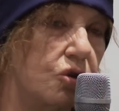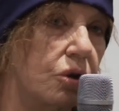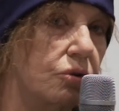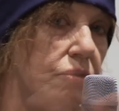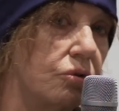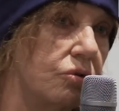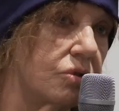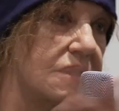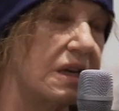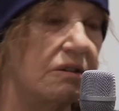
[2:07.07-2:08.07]
You can
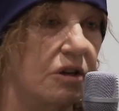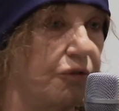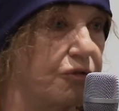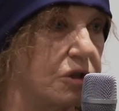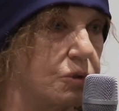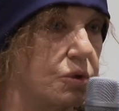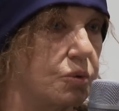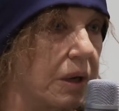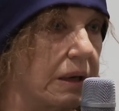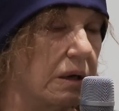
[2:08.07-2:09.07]
see the difference
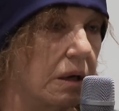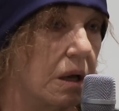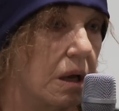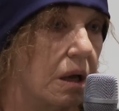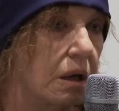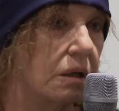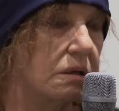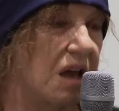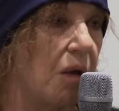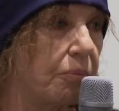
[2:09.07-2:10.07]
between
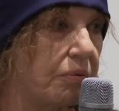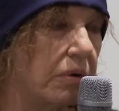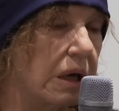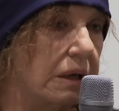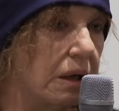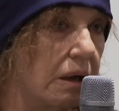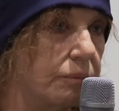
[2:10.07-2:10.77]
contemporary,